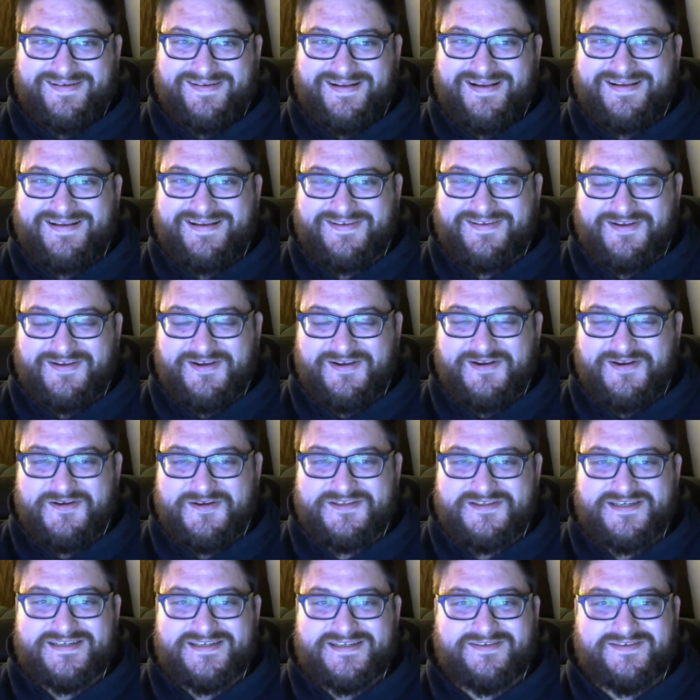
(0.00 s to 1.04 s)
hey, good
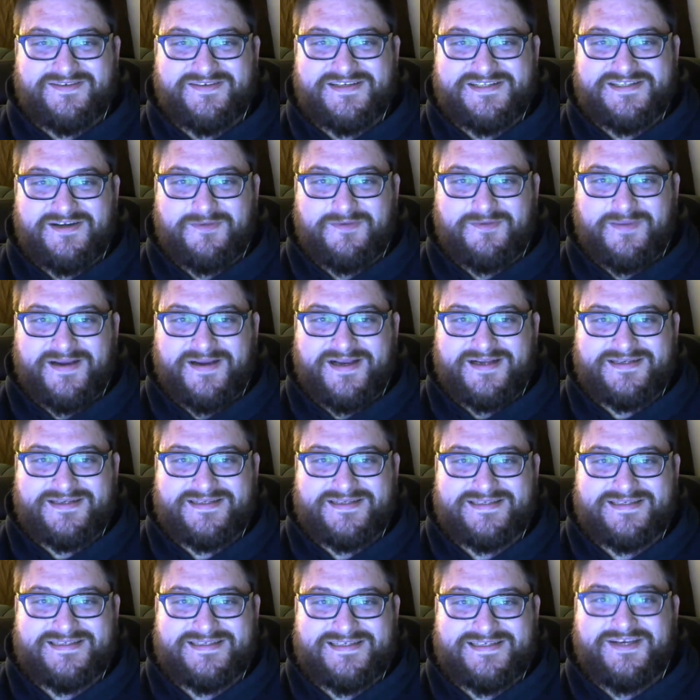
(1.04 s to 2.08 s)
news is at least everybody got
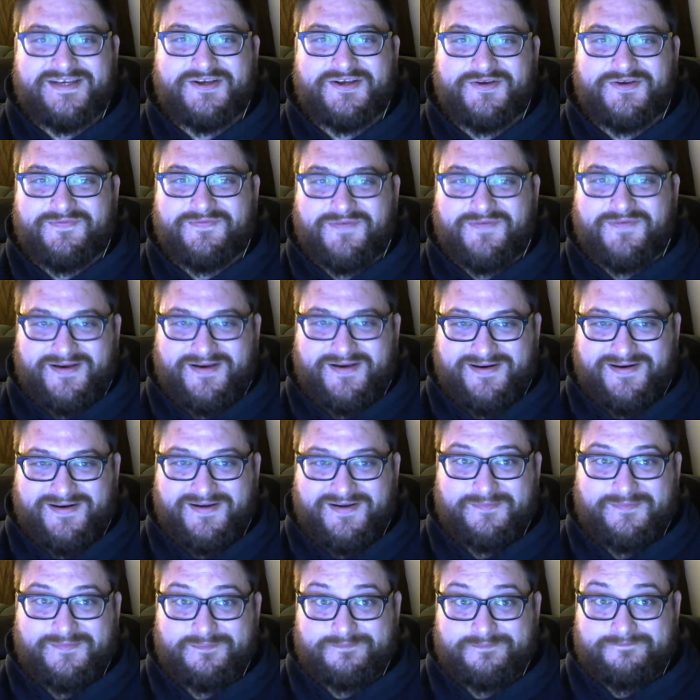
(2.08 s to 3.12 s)
to see you fuck it
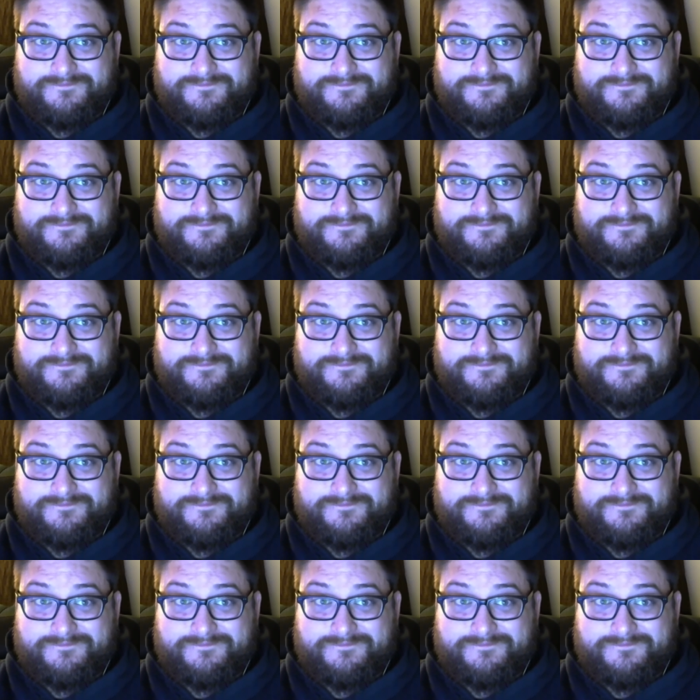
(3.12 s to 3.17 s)
up.